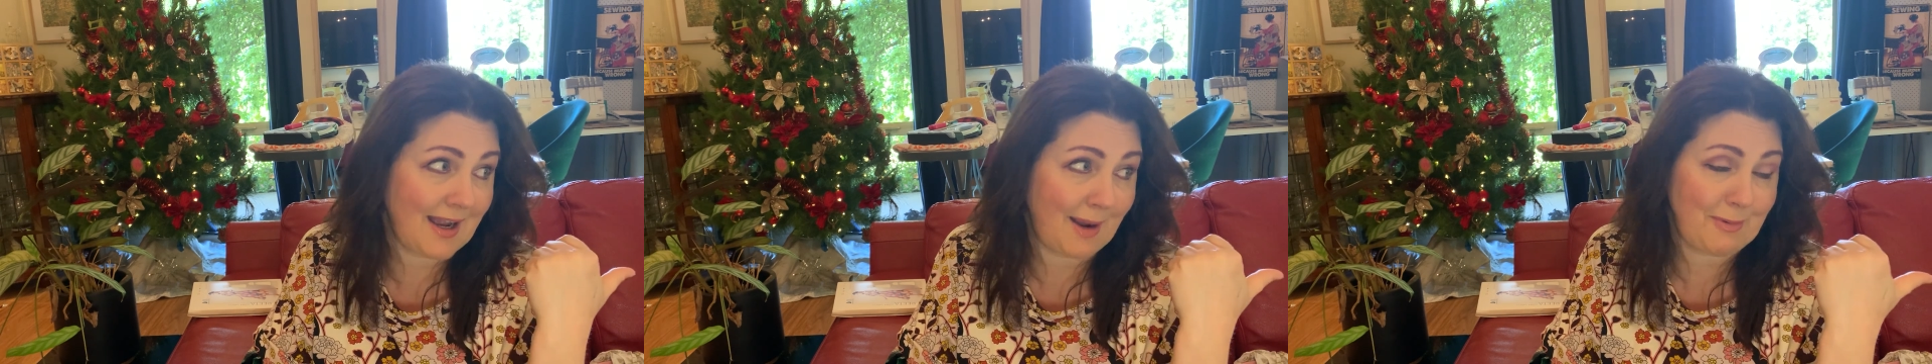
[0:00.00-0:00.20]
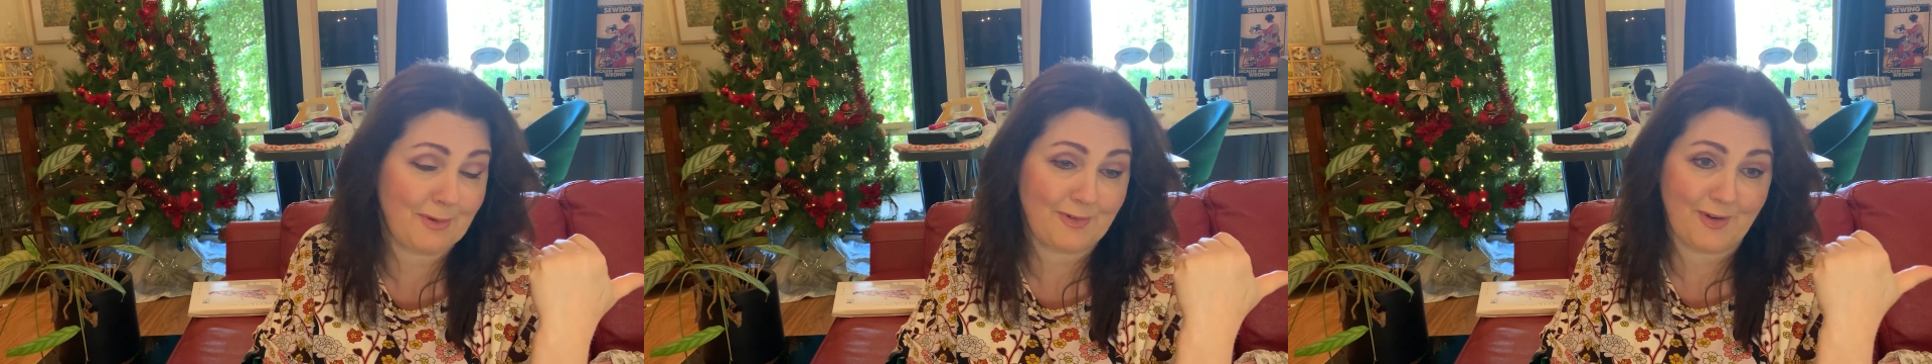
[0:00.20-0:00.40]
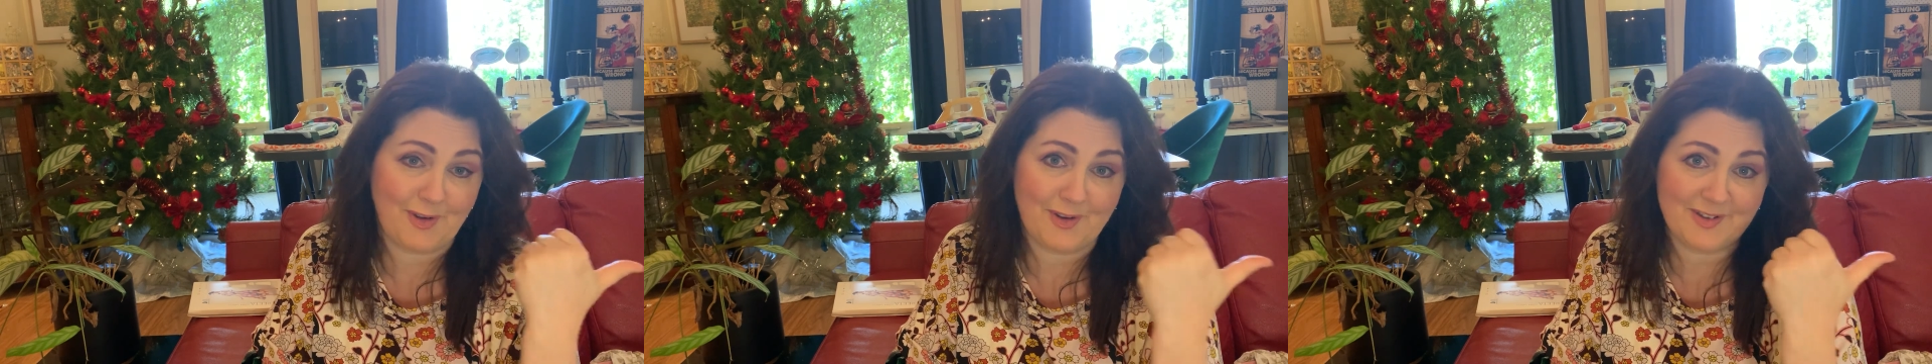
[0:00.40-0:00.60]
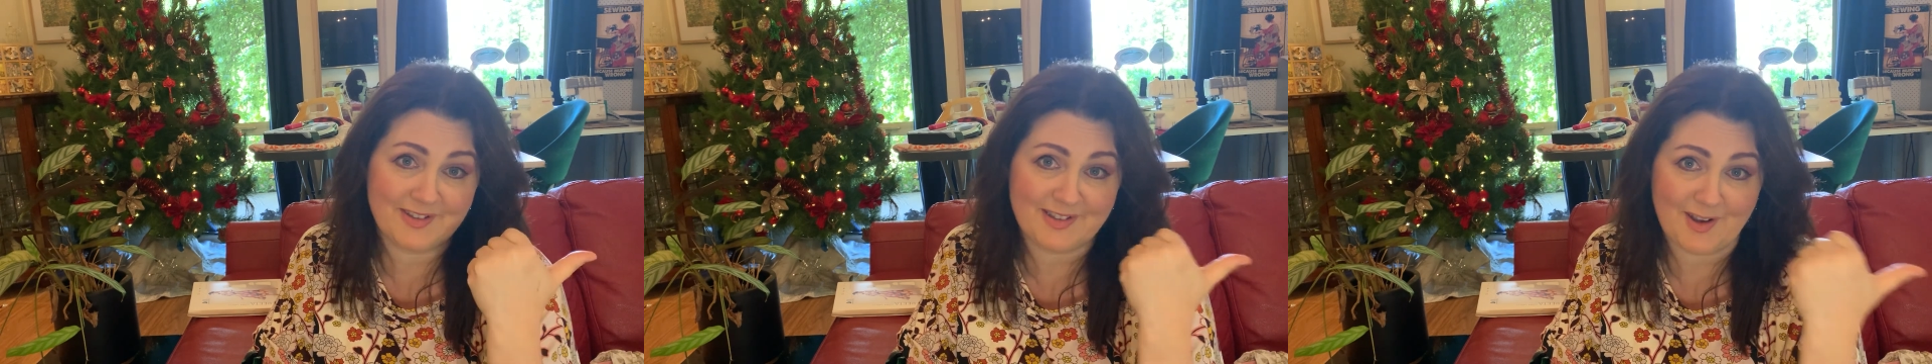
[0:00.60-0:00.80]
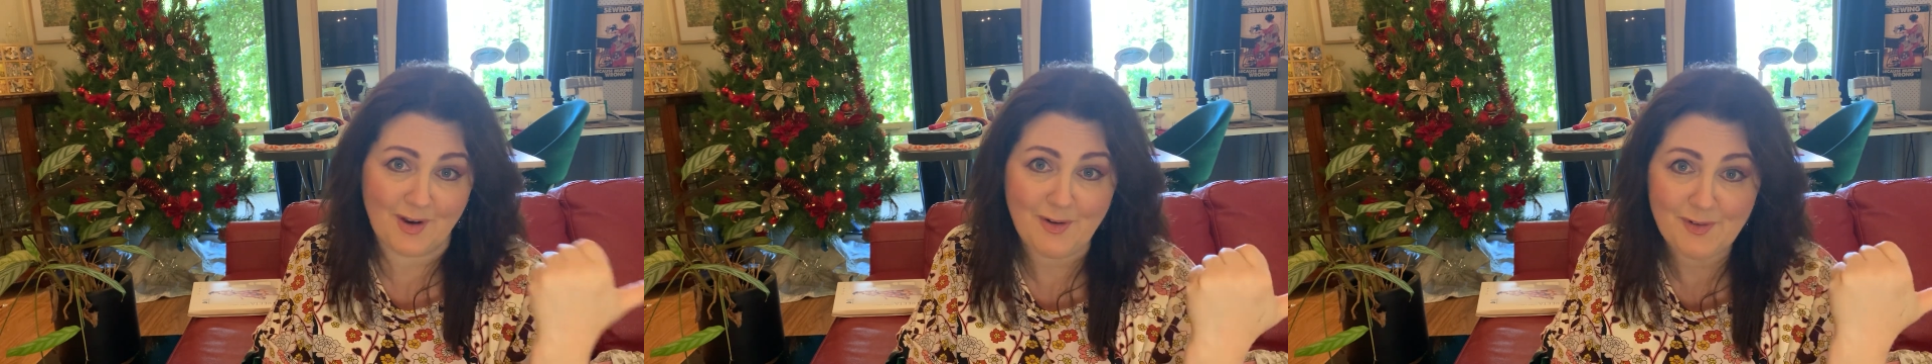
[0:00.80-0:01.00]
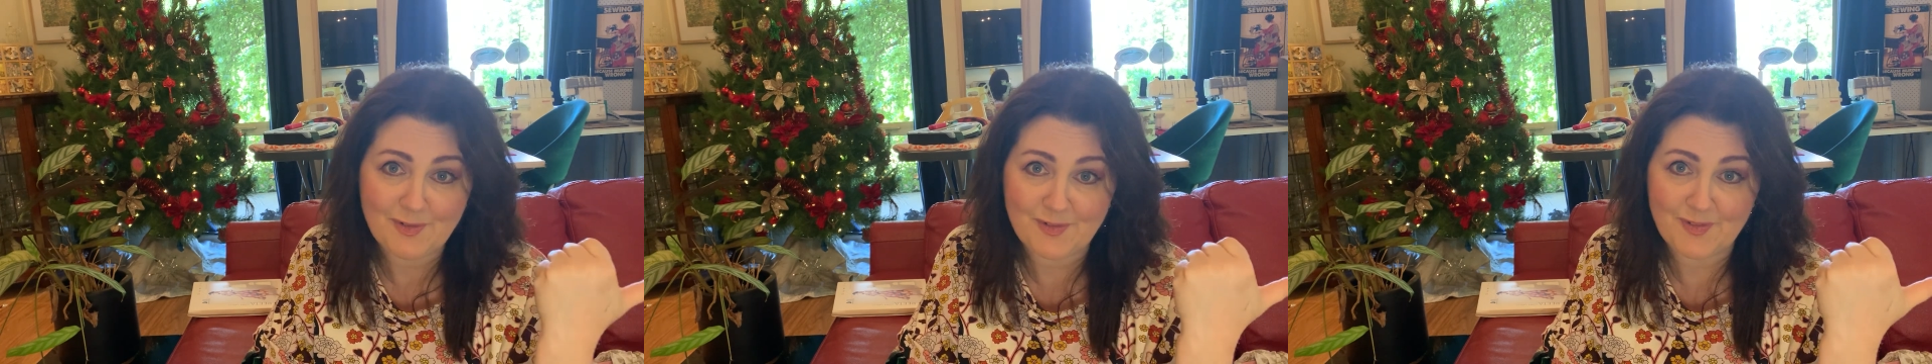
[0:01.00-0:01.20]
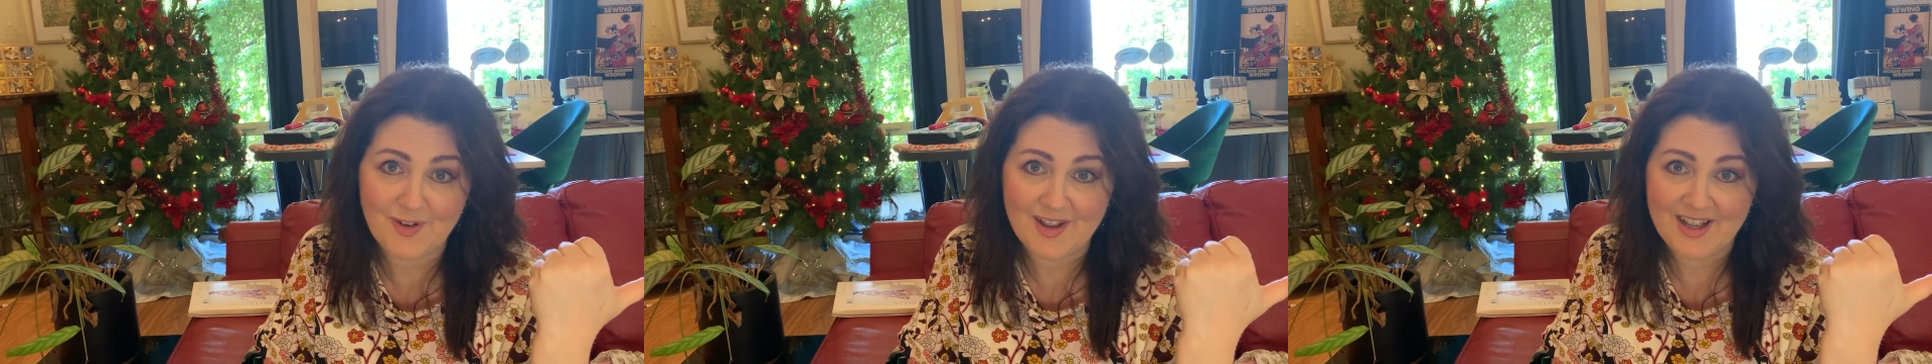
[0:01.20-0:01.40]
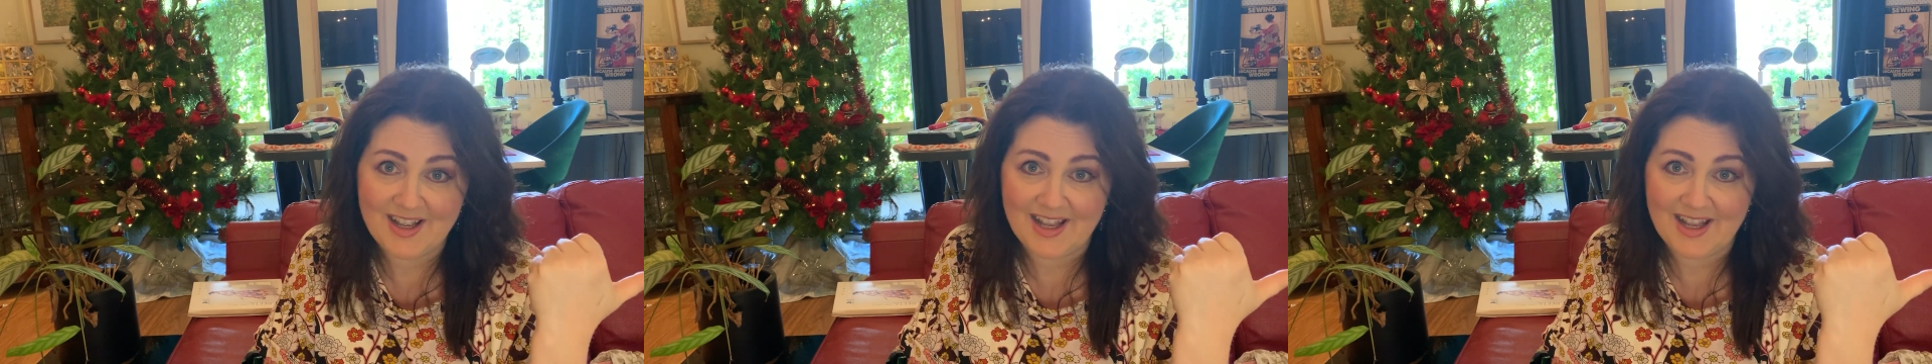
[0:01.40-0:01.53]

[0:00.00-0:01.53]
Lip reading: a couple for herself,